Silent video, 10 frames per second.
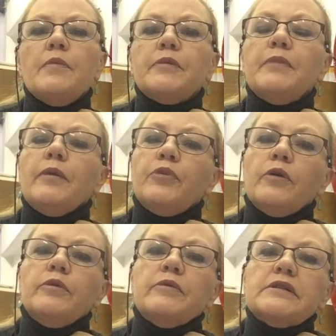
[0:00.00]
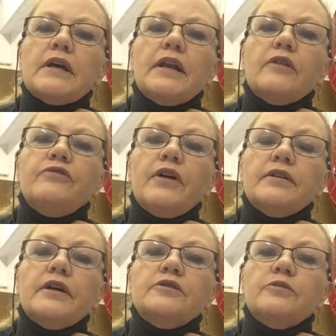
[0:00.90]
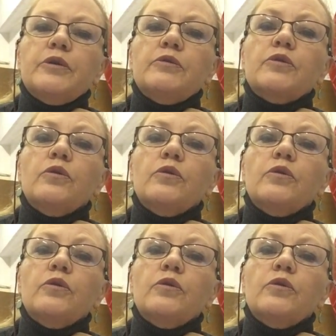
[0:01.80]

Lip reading: But my problem is, and I found that to be with